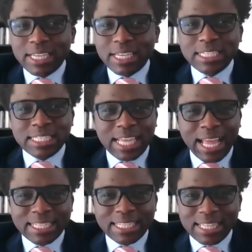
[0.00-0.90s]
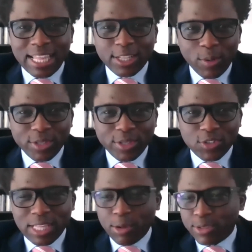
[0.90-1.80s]
She's answered that question. That
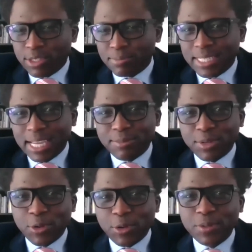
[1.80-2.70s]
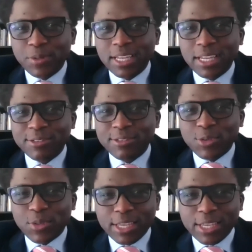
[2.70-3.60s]
was some time ago. So thank you,
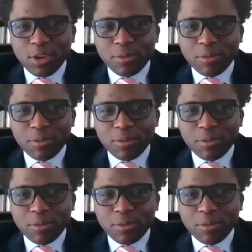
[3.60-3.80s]
Armando.